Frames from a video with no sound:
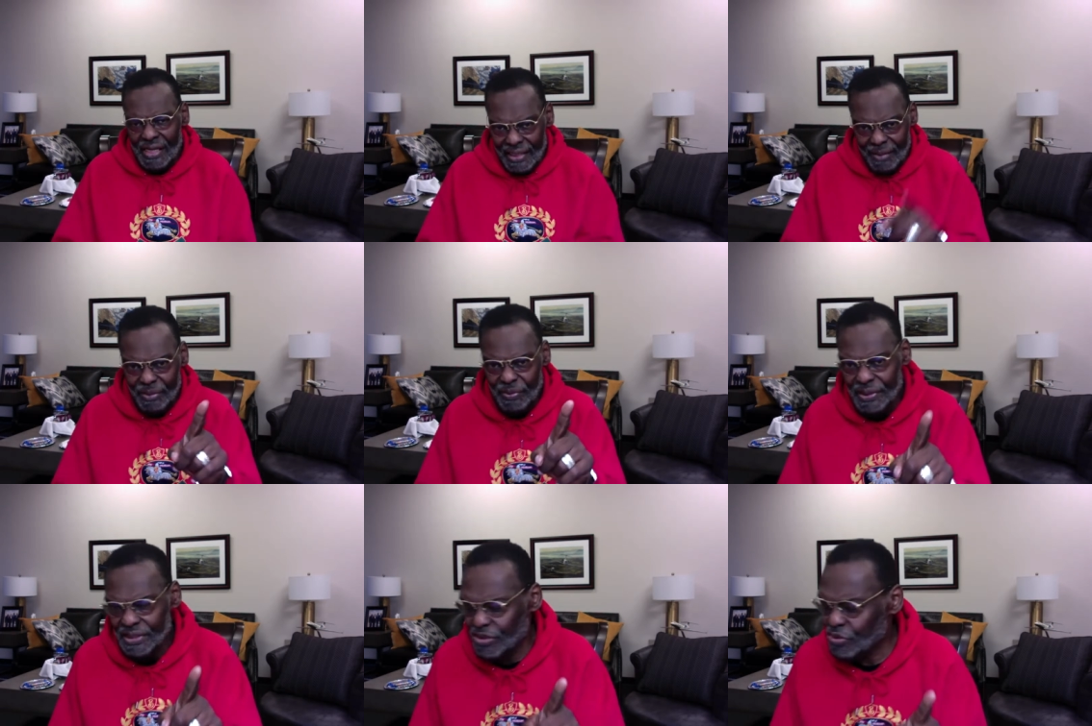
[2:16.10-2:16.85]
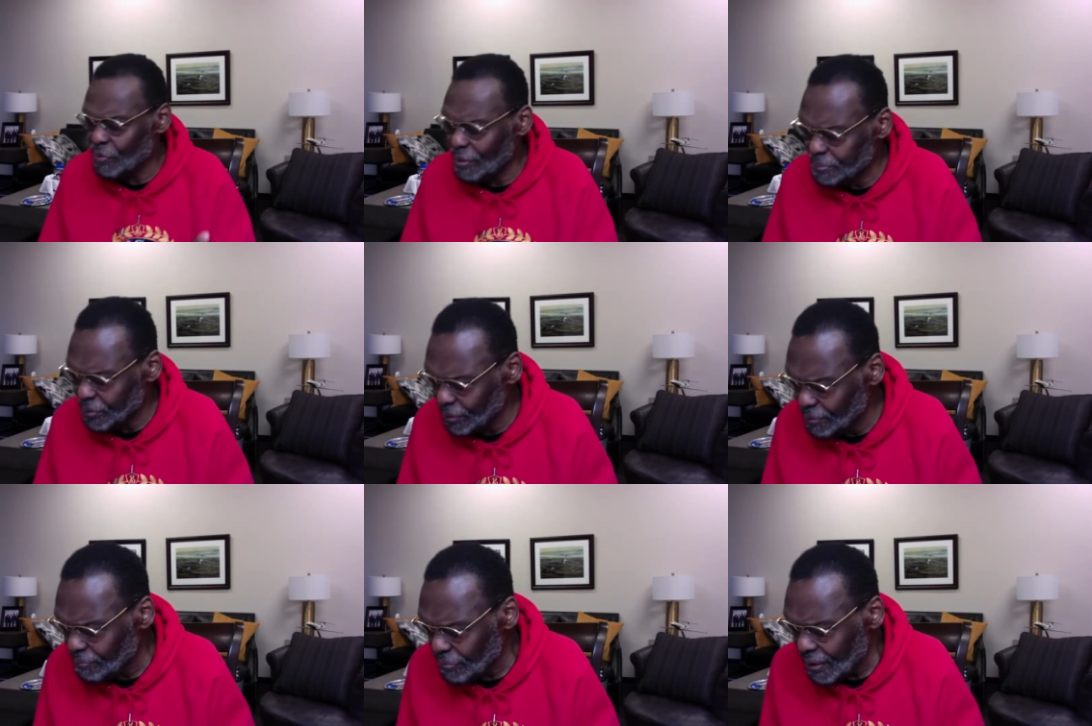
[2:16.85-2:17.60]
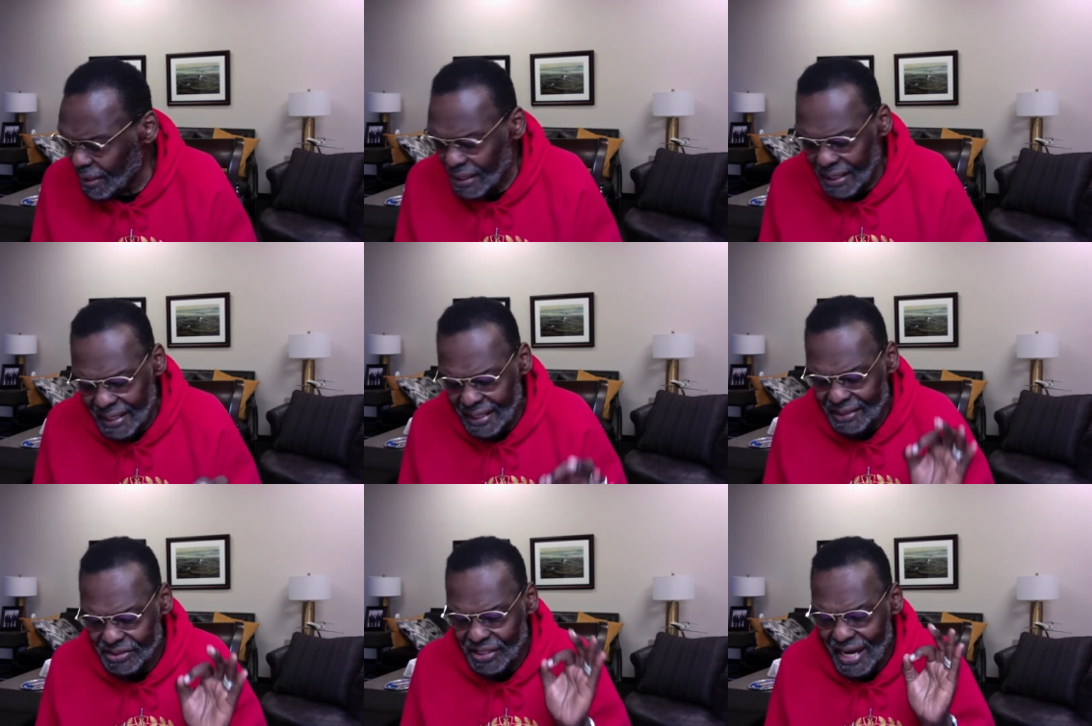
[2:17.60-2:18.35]
Let me read the scripture.
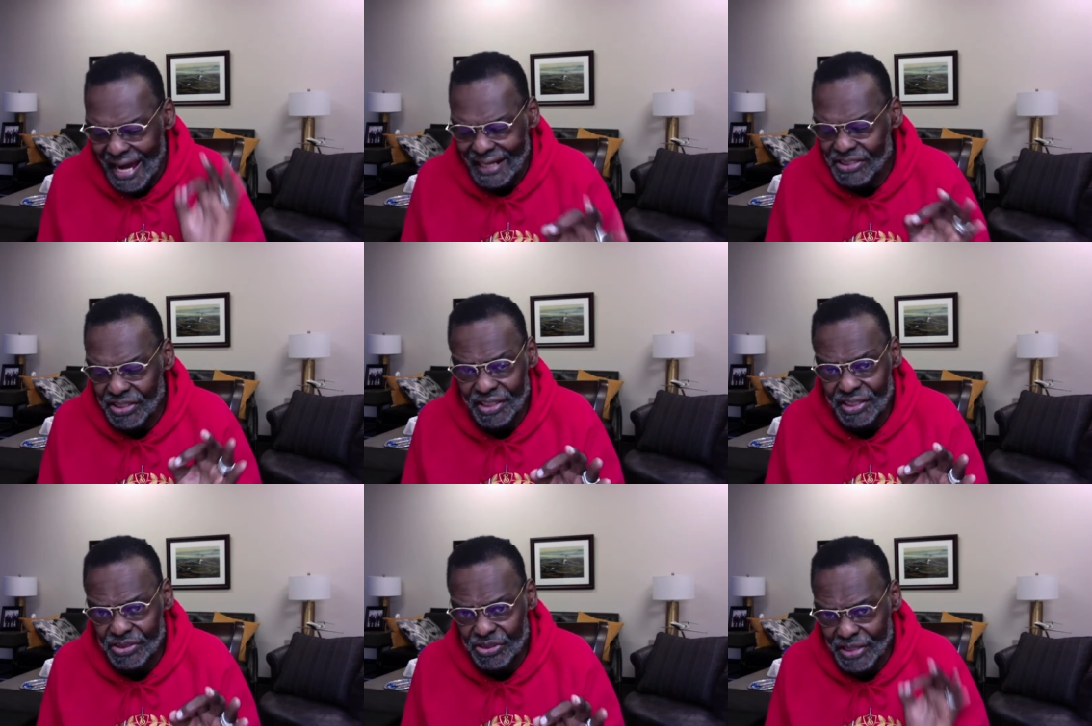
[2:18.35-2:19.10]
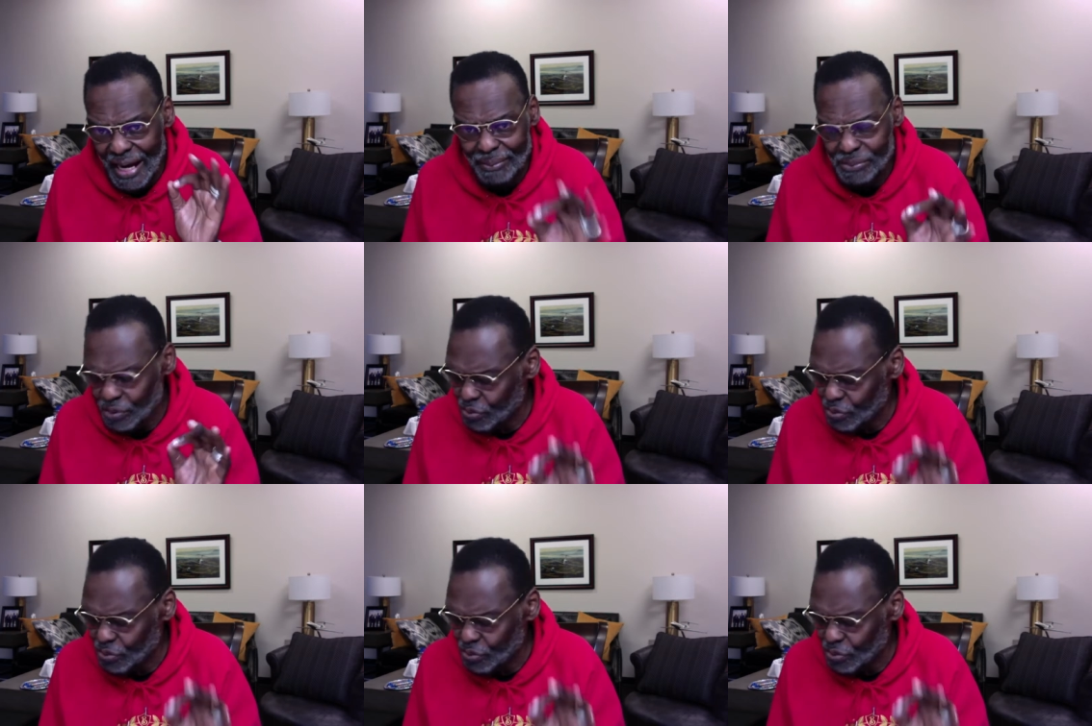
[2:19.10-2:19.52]
It's Exodus chapter